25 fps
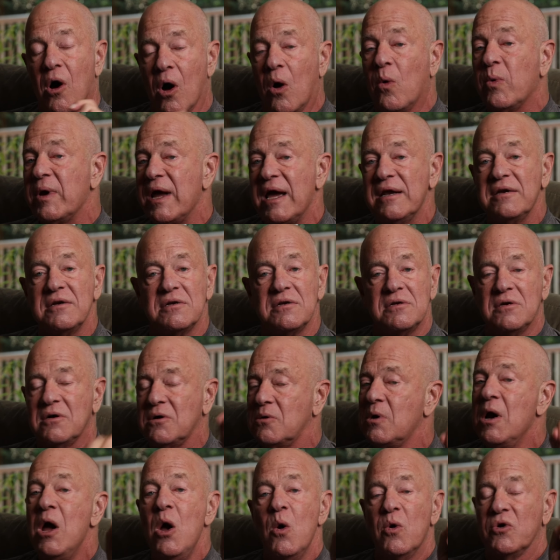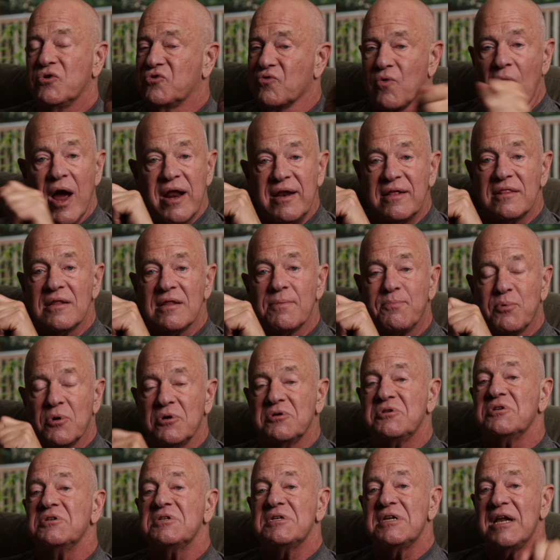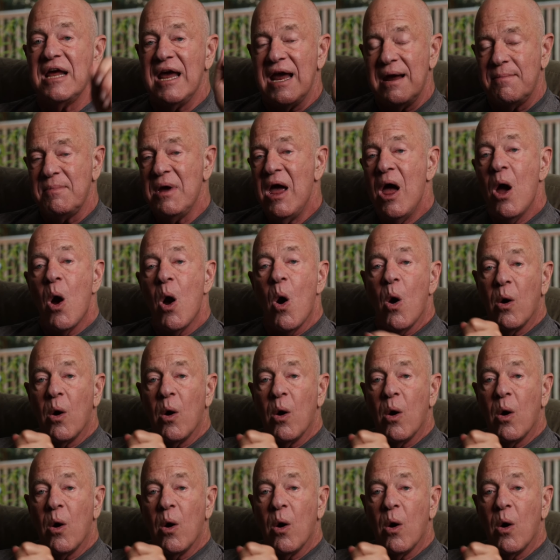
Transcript: all we had to do was write in the person's name